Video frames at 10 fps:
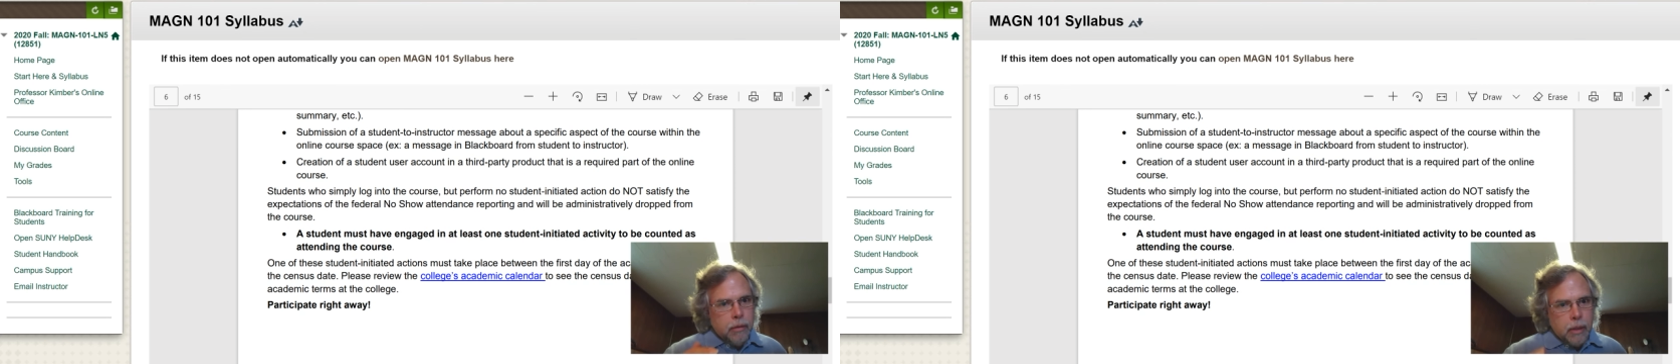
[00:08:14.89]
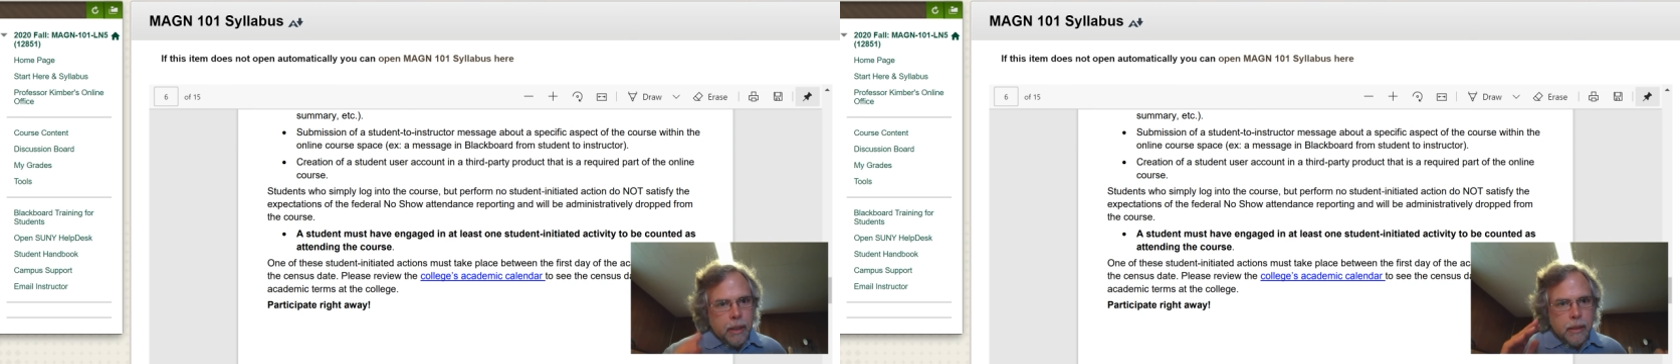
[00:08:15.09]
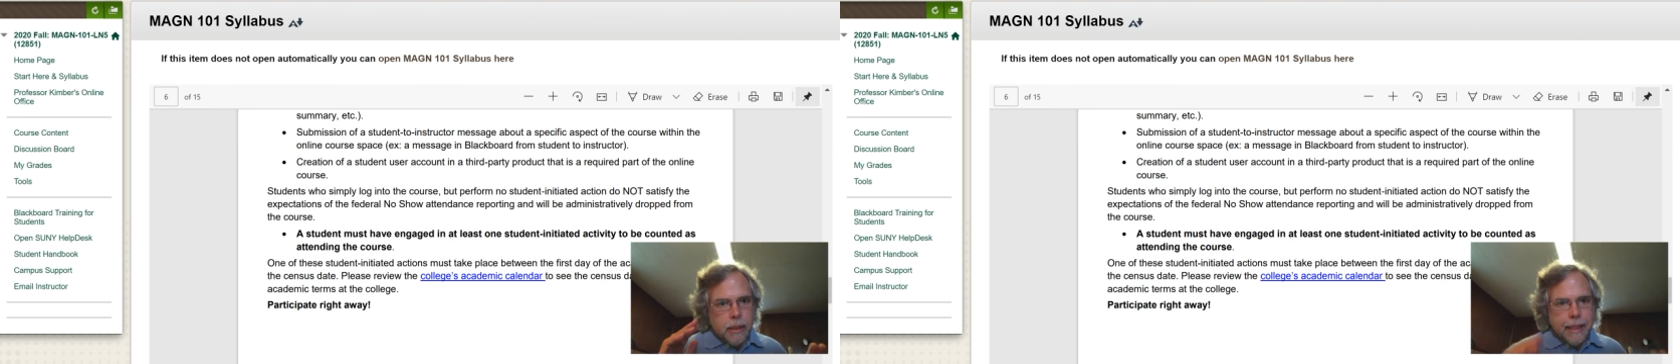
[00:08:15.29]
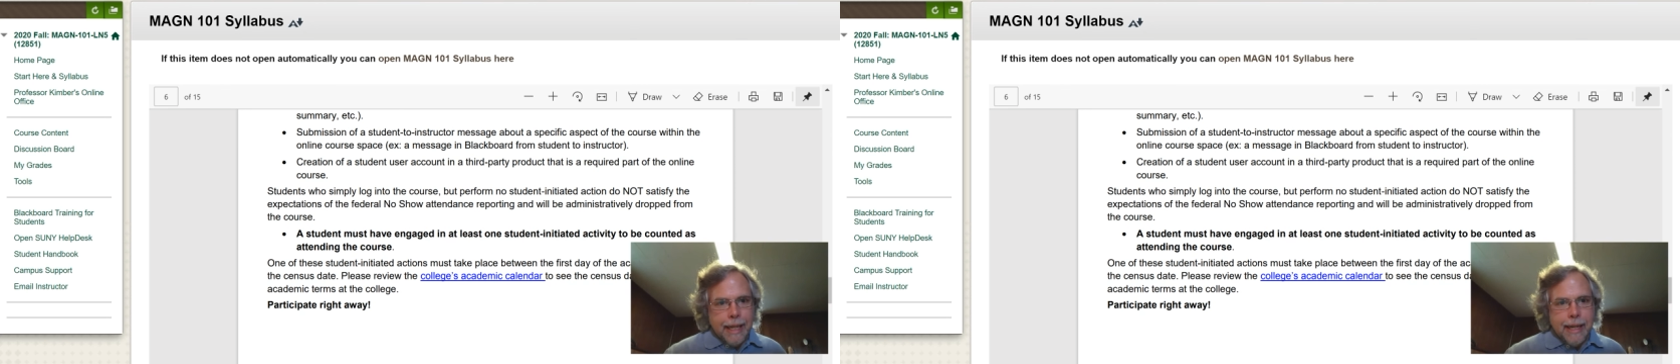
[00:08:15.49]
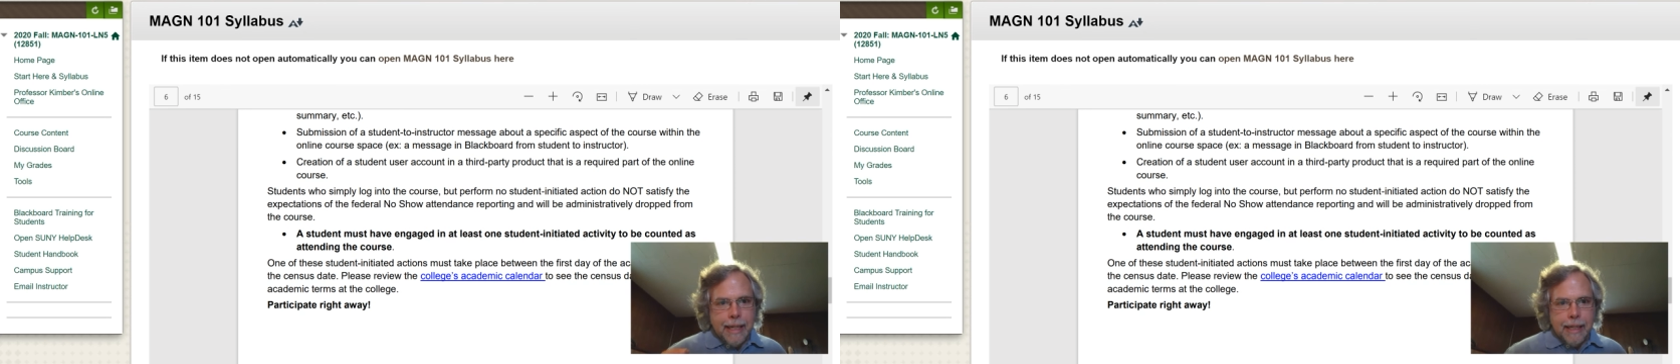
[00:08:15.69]
just got to
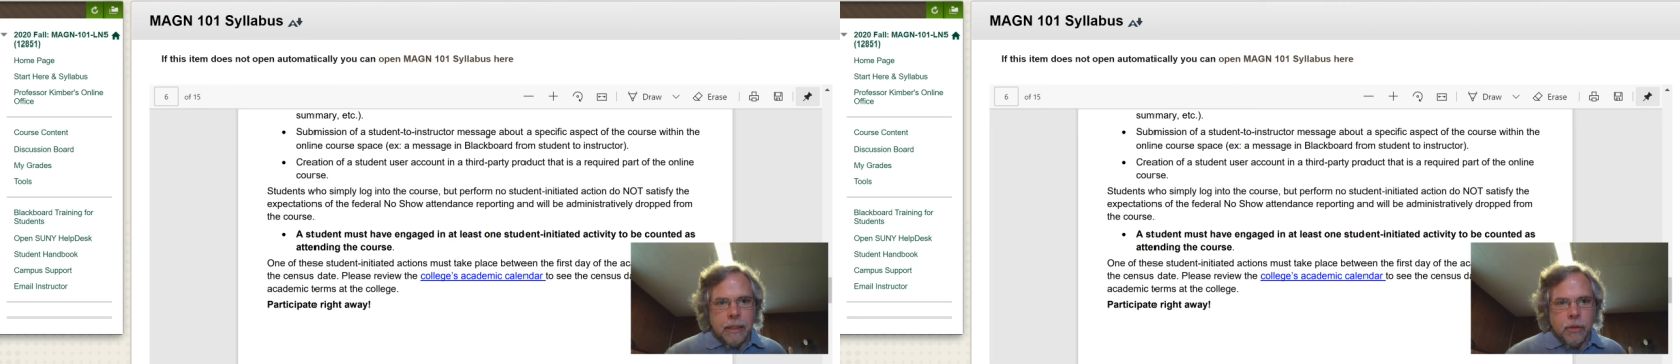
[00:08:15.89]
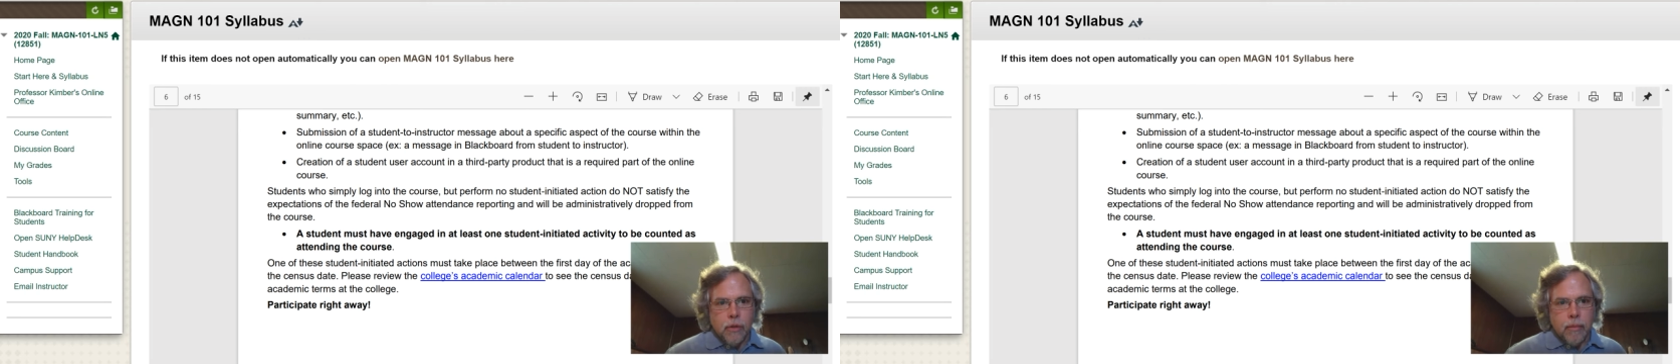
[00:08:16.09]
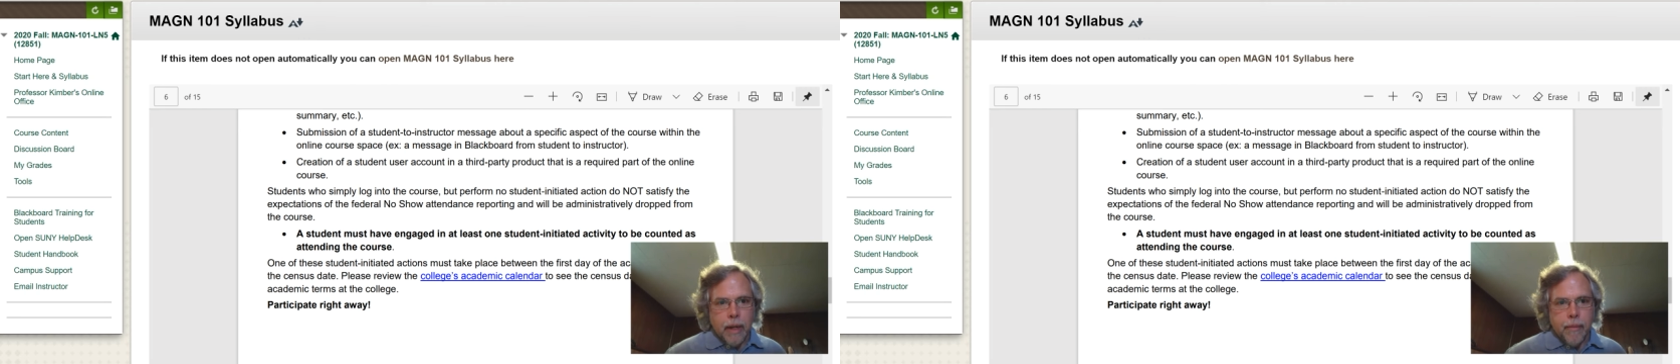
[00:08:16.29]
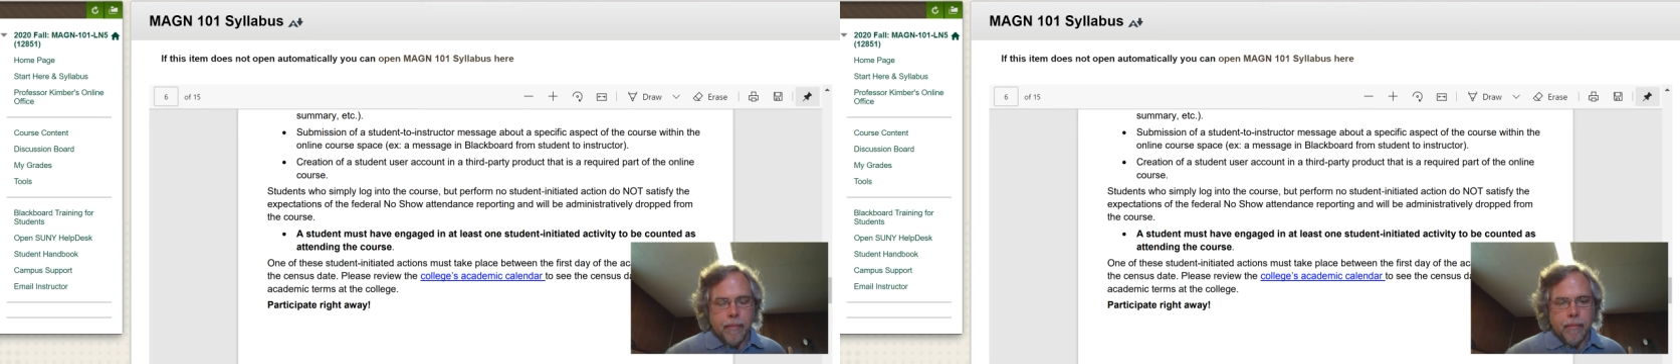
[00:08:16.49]
get into my